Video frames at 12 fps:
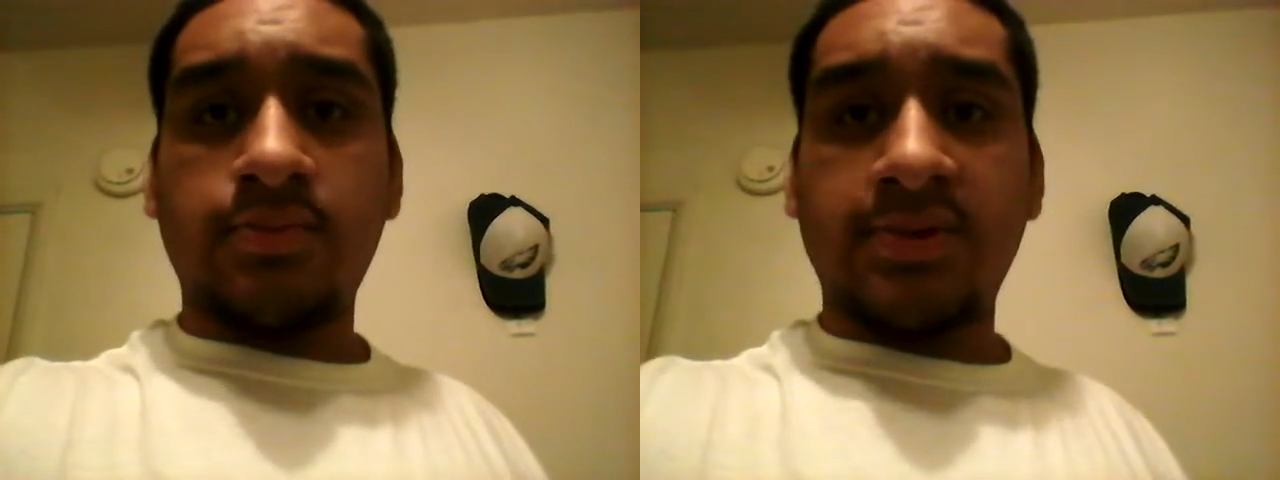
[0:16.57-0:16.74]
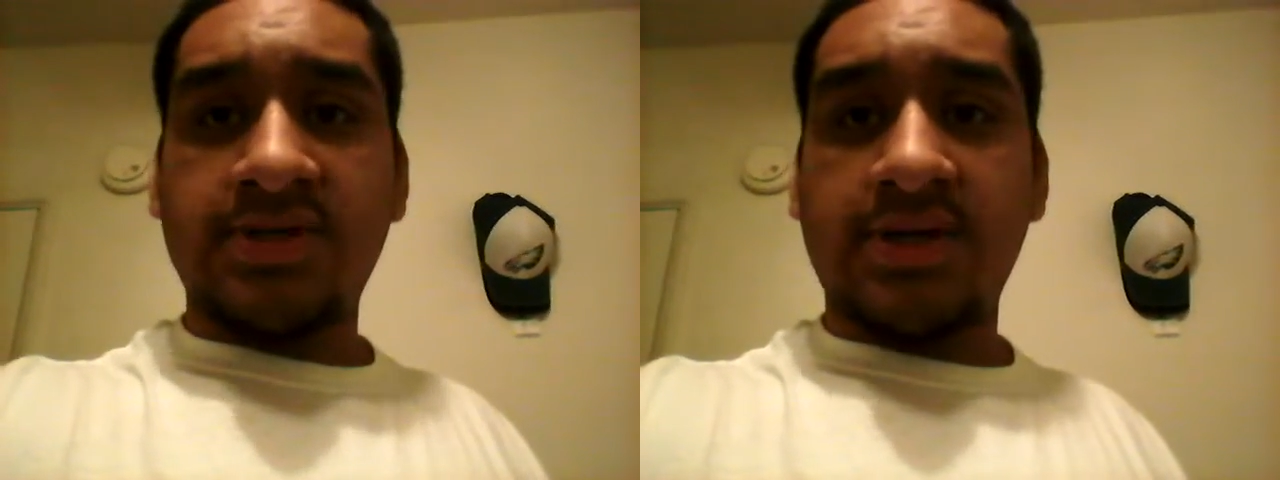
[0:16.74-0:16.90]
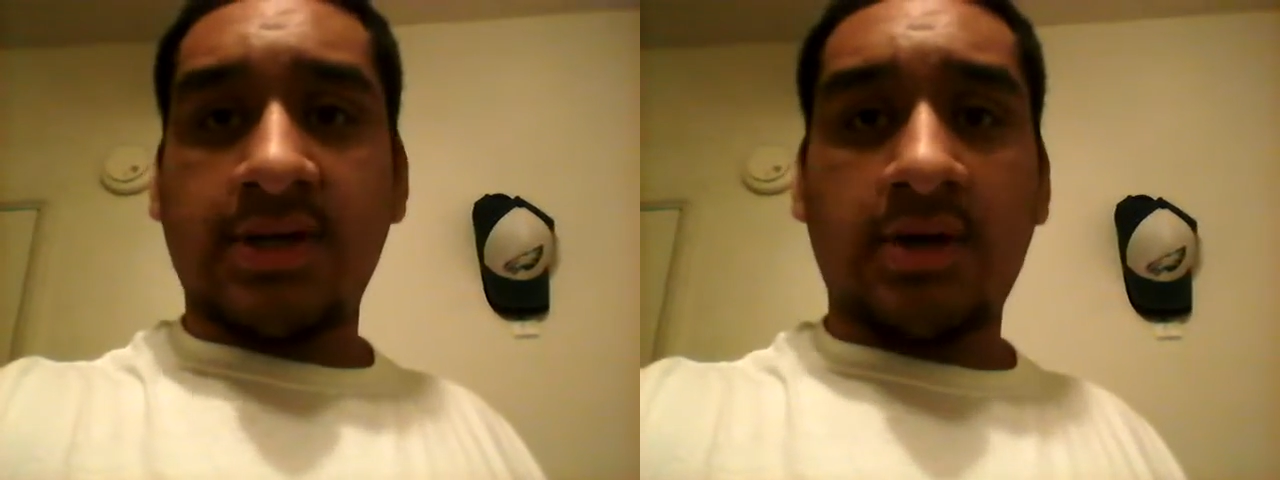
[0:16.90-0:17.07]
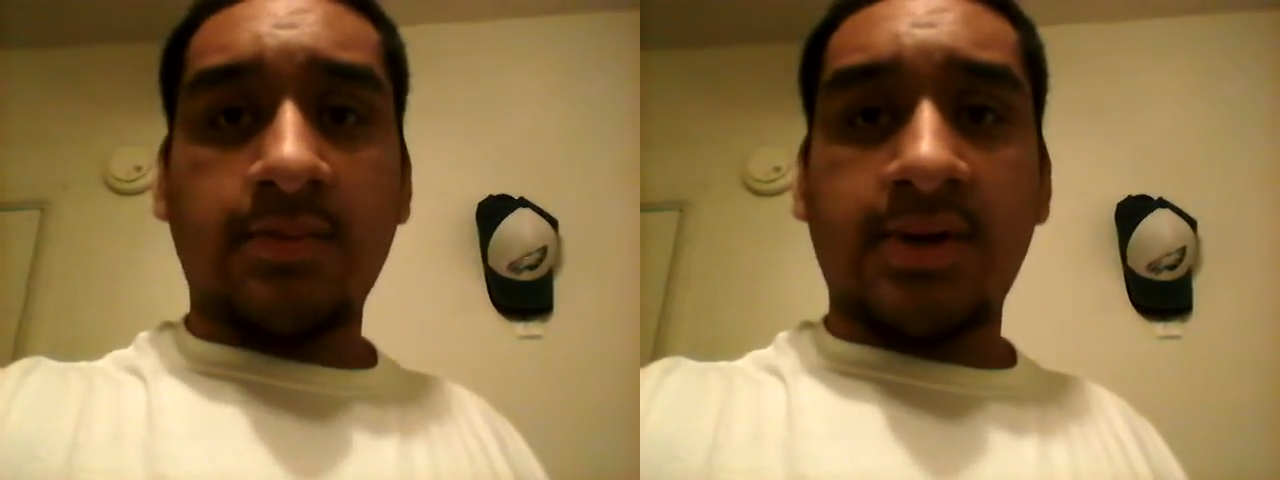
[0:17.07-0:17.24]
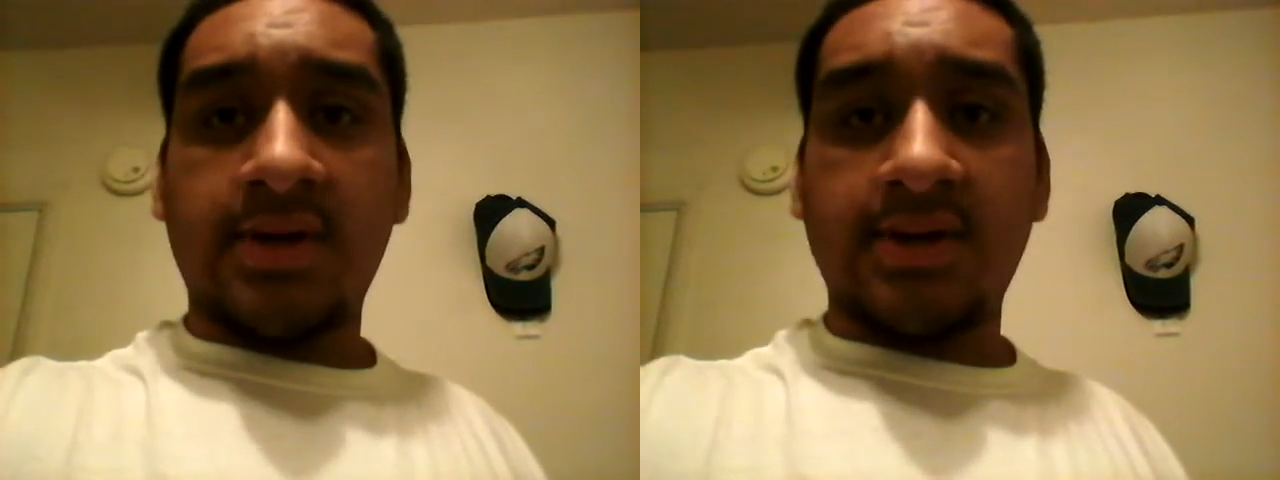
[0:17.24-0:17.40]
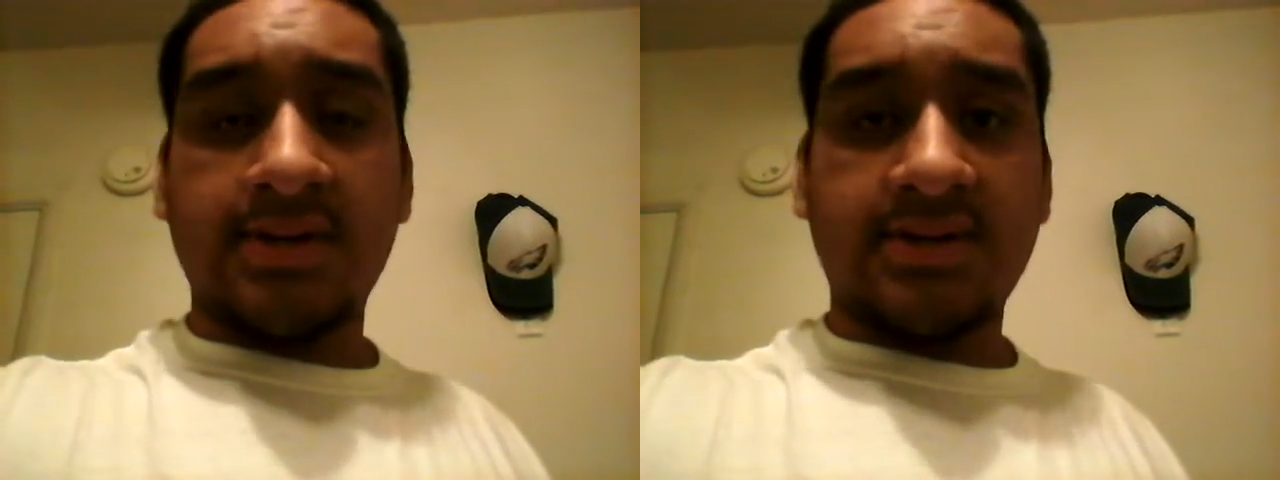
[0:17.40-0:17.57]
sit out
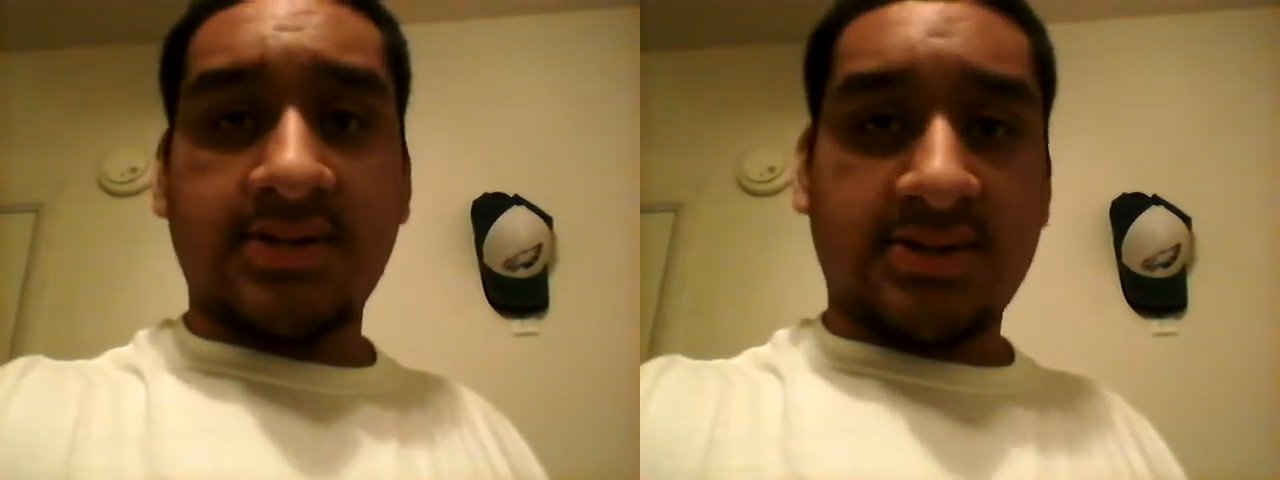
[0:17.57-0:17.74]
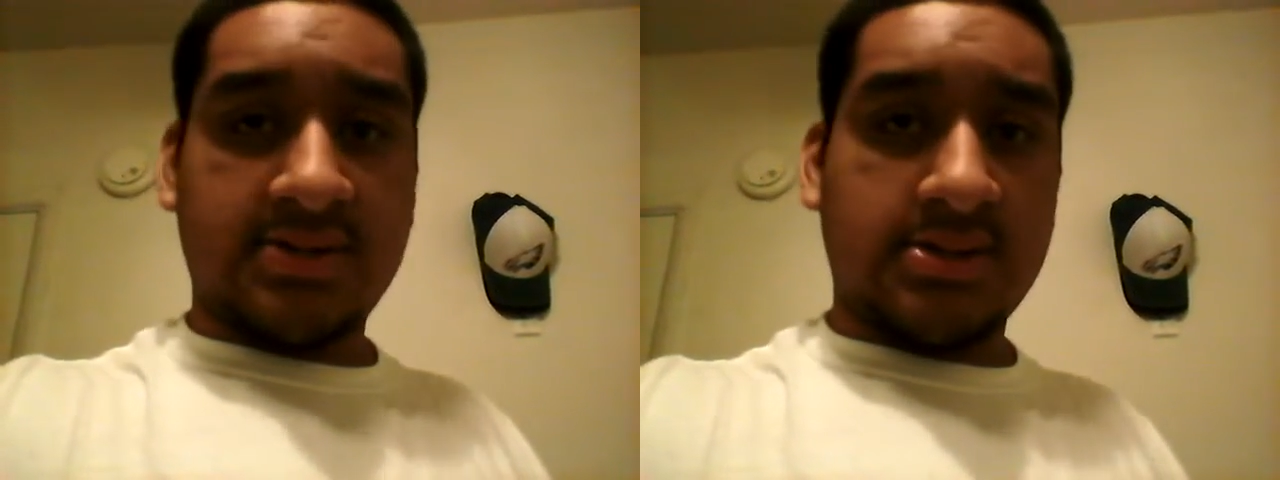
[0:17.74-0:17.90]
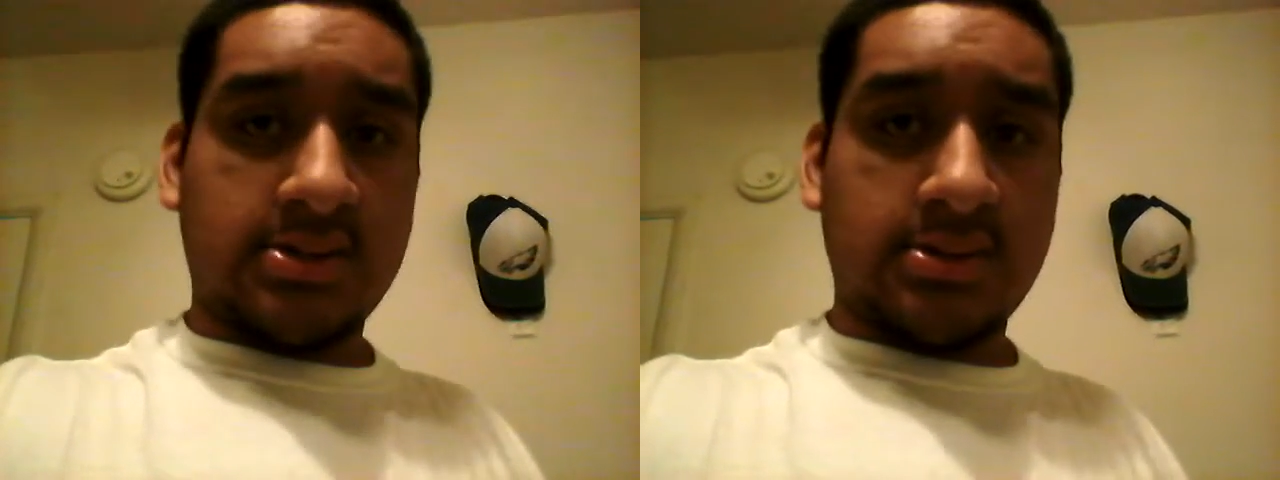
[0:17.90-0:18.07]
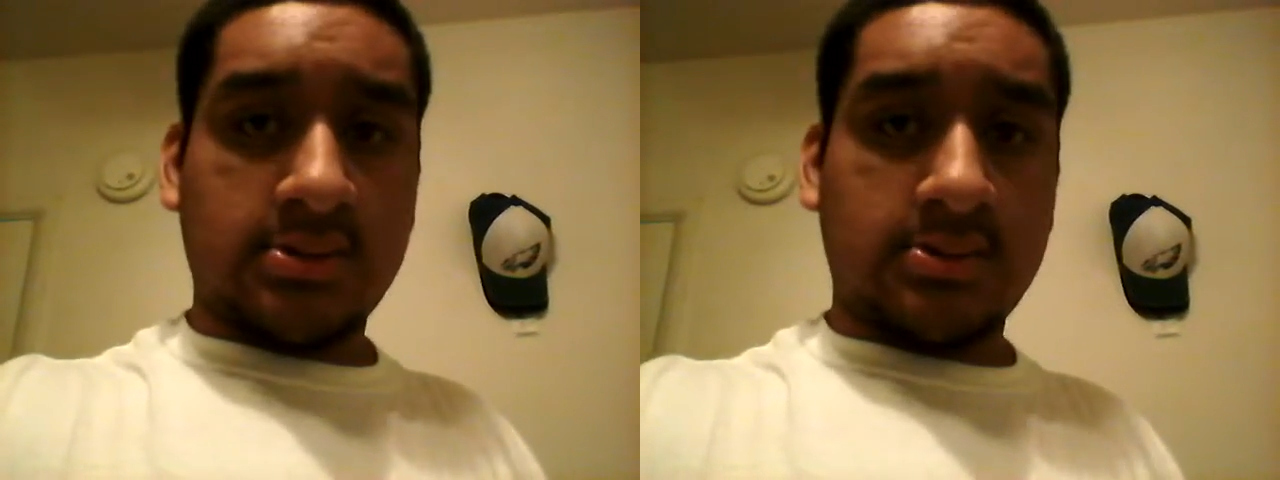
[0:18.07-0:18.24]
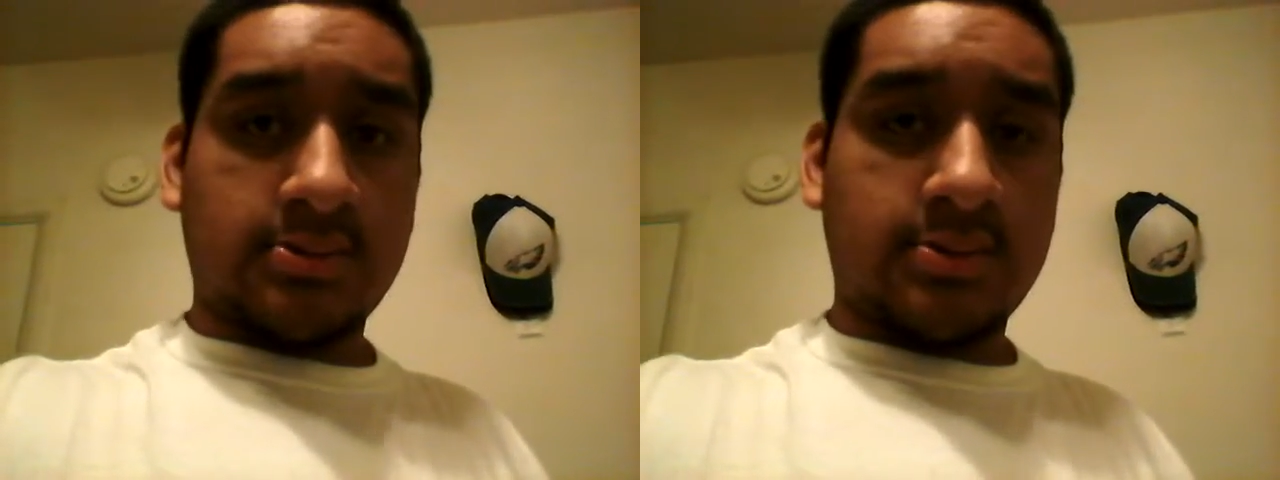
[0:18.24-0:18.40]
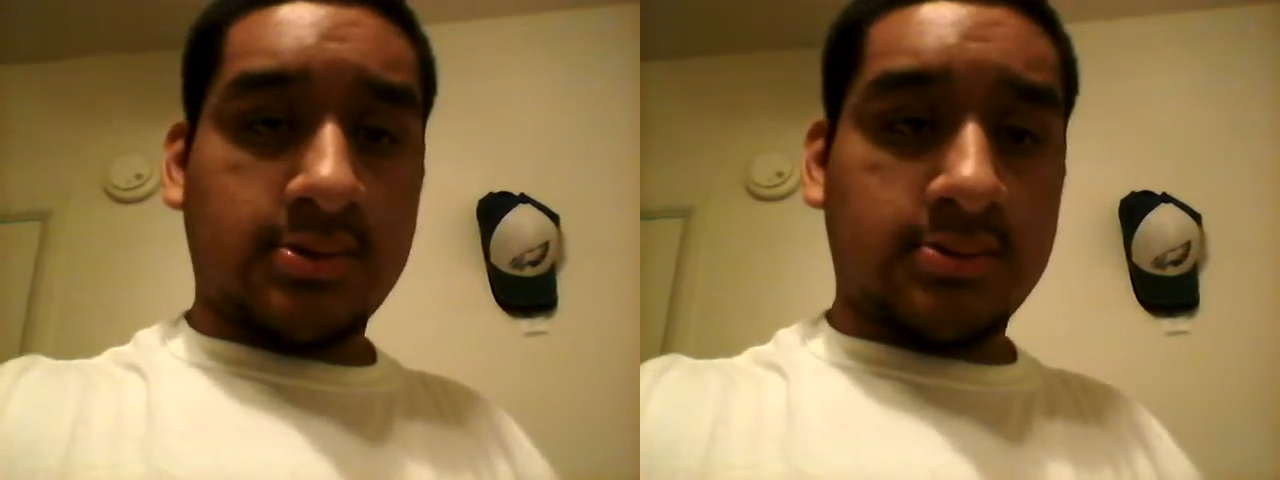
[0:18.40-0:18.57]
because
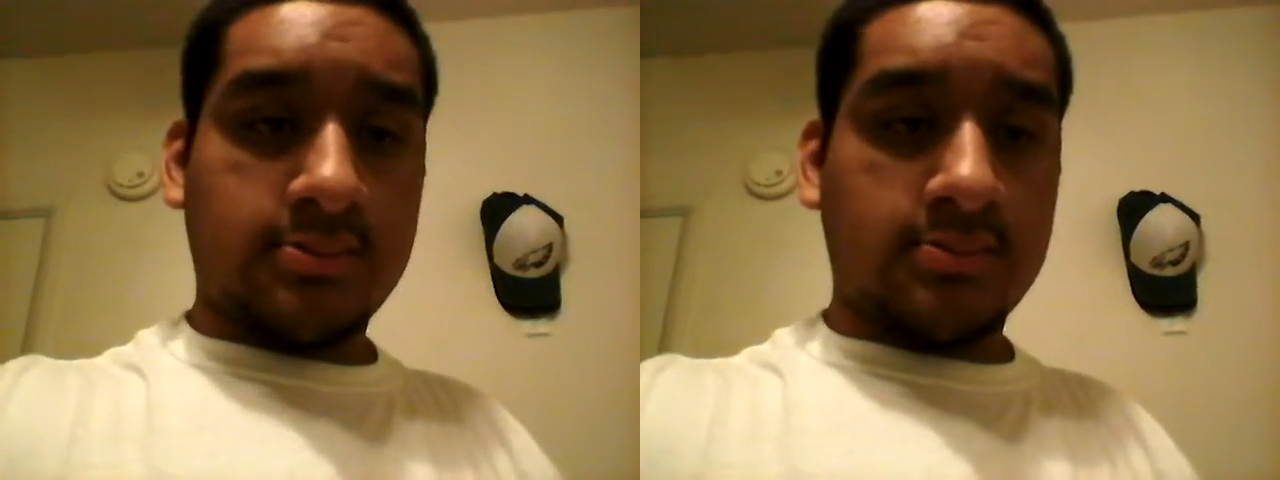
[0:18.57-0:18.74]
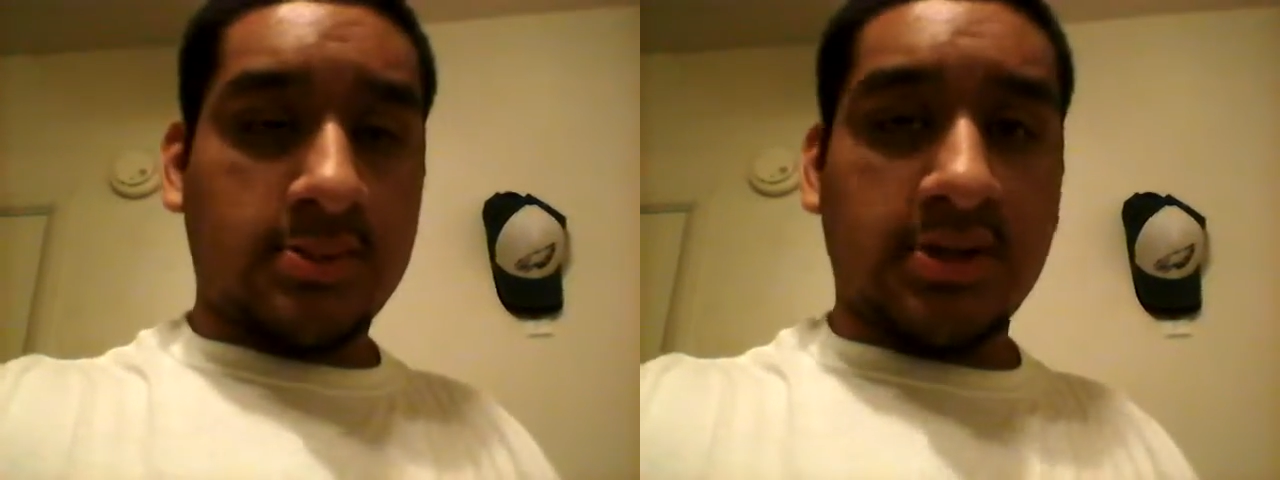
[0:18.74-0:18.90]
of, um,